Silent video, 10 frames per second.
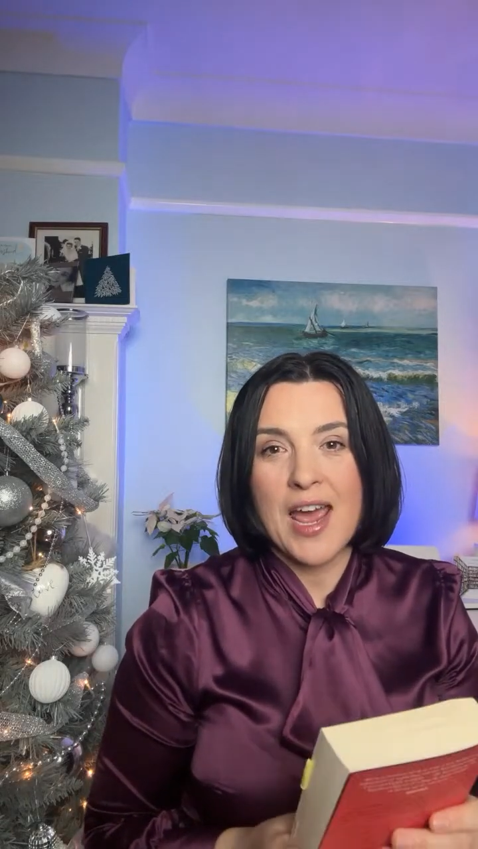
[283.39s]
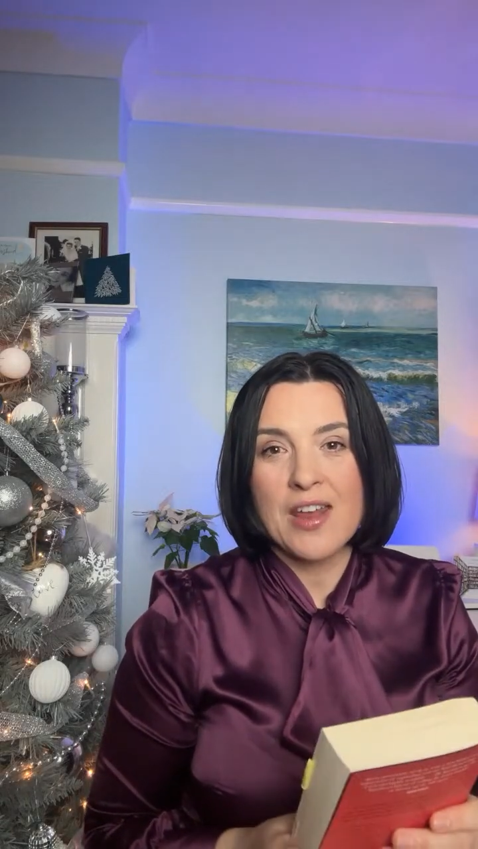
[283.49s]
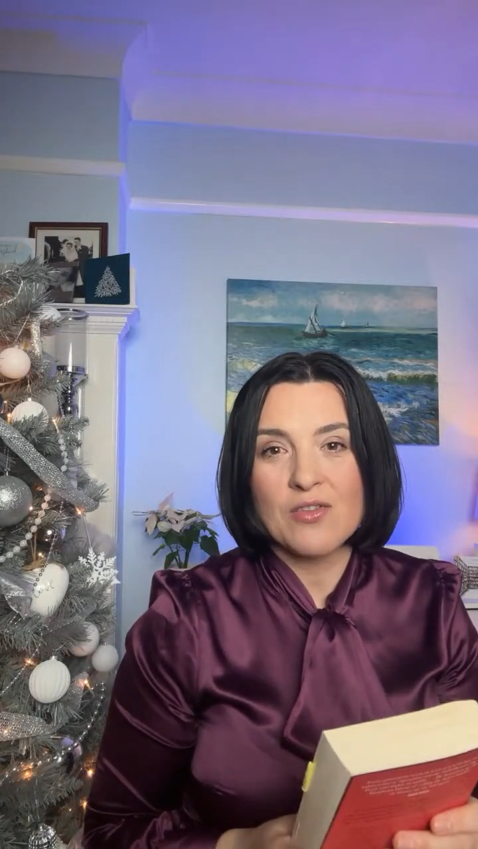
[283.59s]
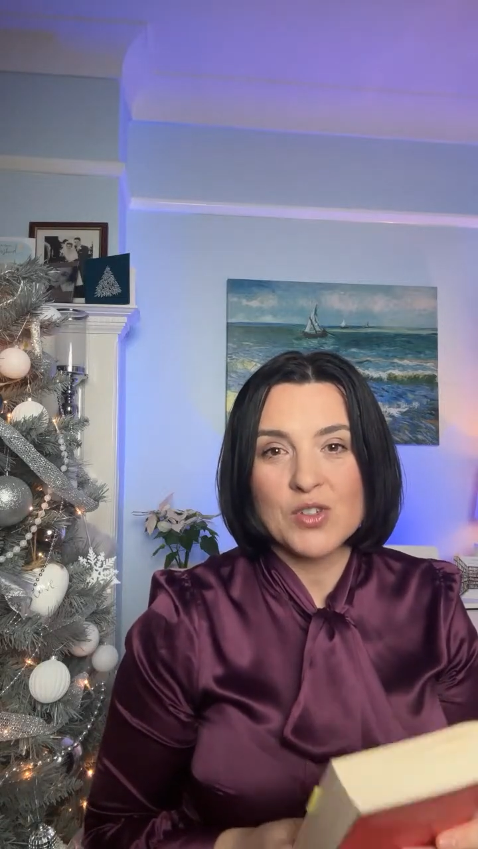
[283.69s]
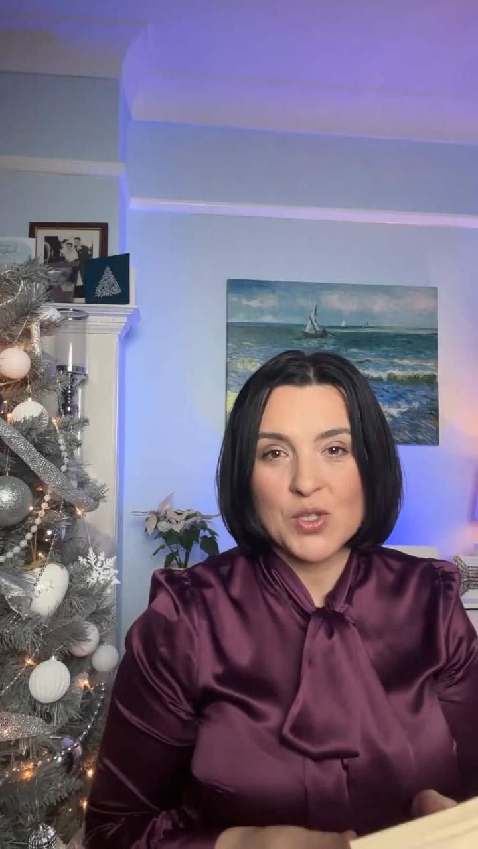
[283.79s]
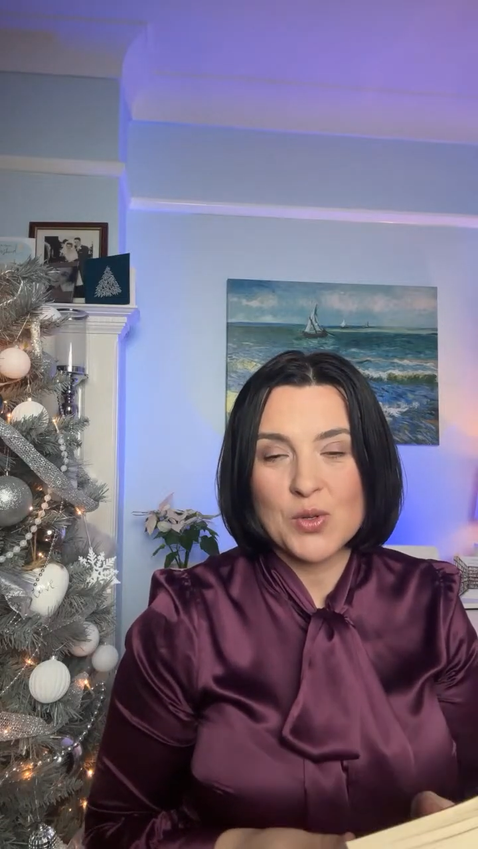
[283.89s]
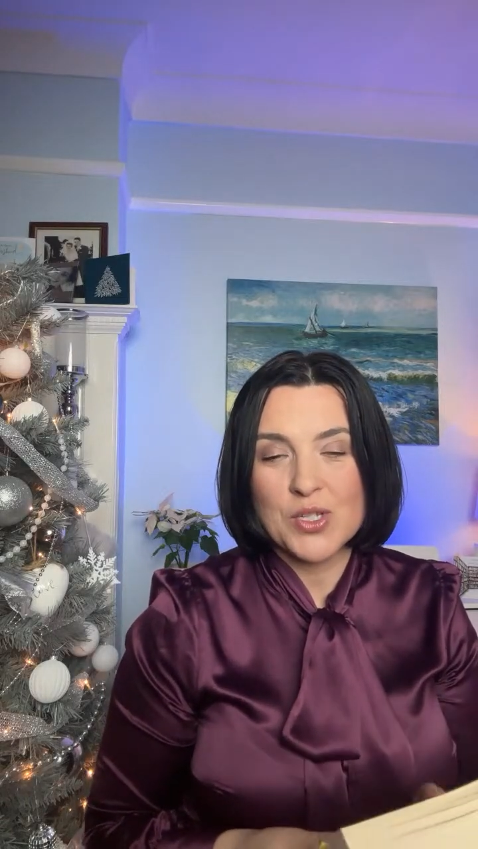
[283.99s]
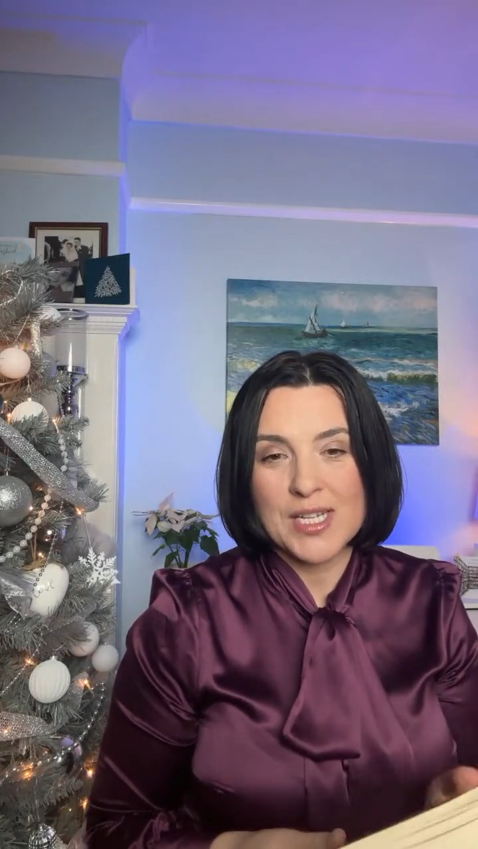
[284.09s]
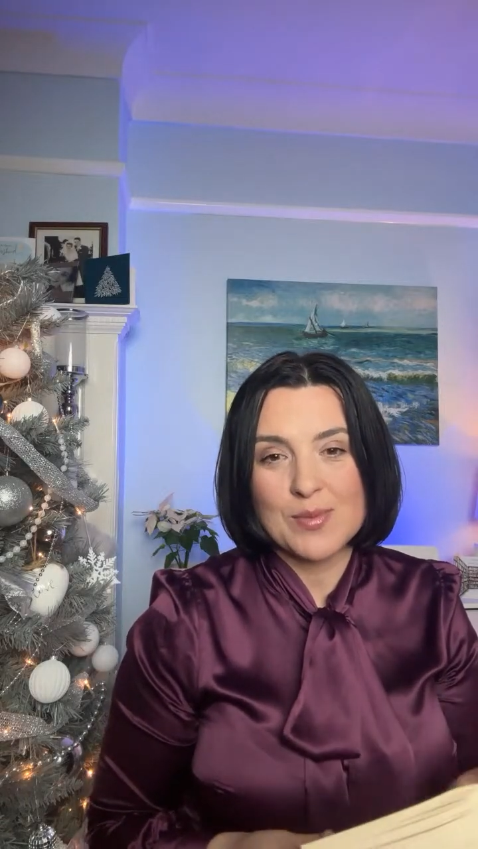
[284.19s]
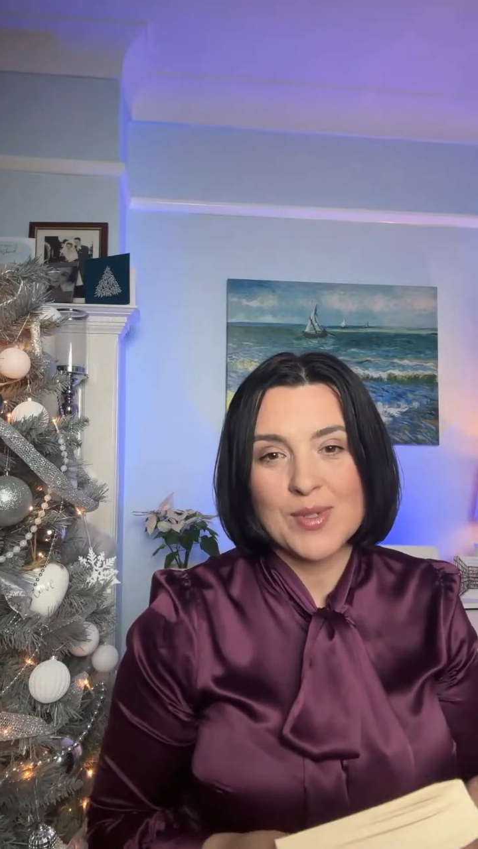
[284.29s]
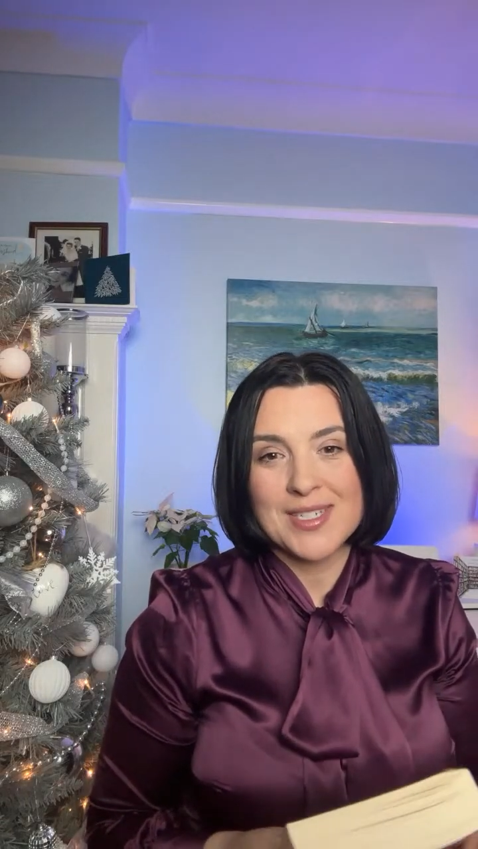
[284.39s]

and research has been